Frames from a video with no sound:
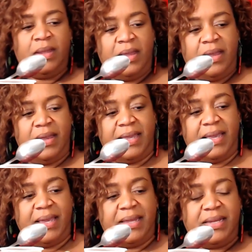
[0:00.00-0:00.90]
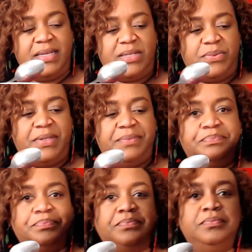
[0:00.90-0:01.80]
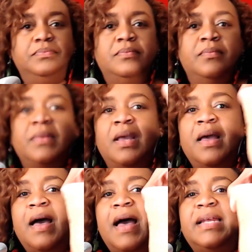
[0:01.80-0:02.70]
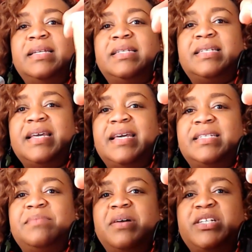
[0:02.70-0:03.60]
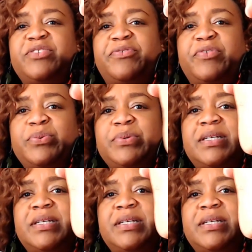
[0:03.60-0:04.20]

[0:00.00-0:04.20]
Again, this one, I didn't see as much fruit